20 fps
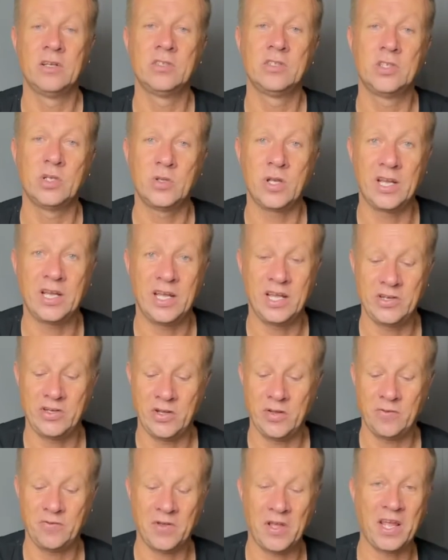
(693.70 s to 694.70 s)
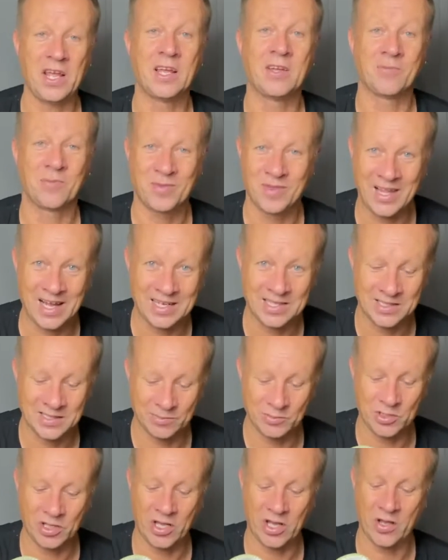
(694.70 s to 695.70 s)
Do they need UV? That's
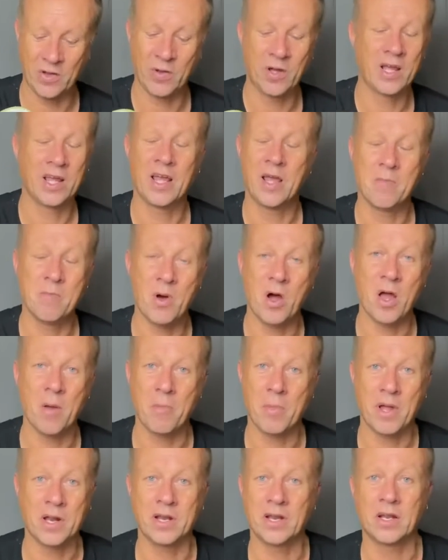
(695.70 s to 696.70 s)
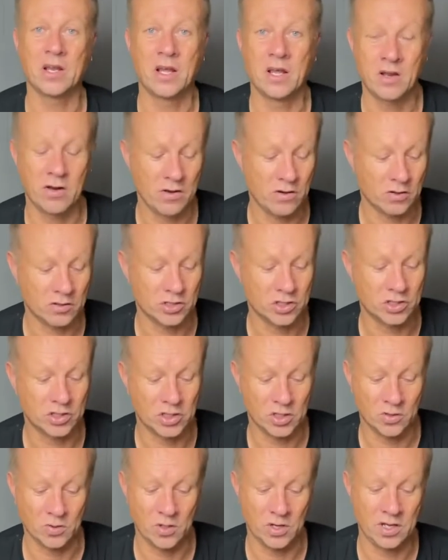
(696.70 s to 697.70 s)
up to you. In my opinion, not at
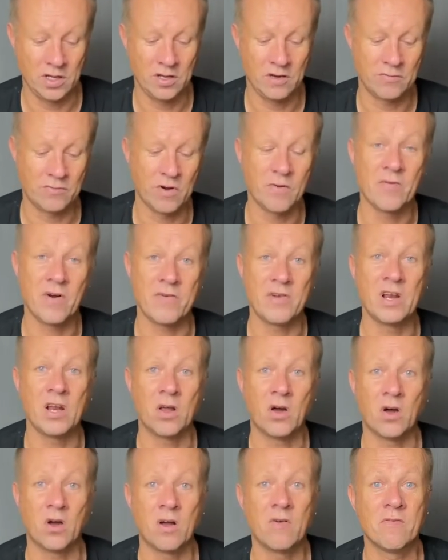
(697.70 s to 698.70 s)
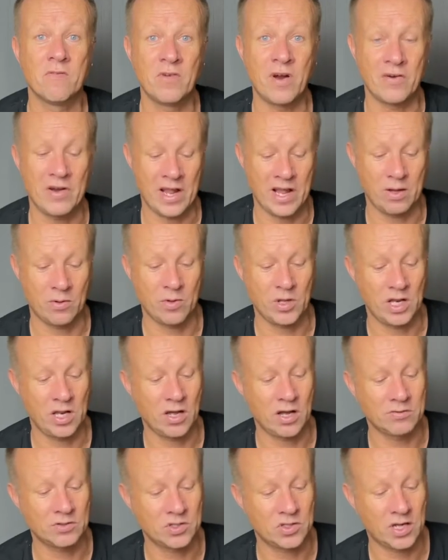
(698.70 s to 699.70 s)
all, for a very long, very healthy
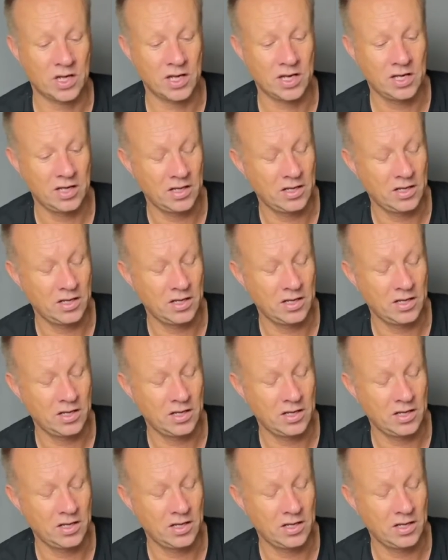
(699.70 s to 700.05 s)
lifestyle.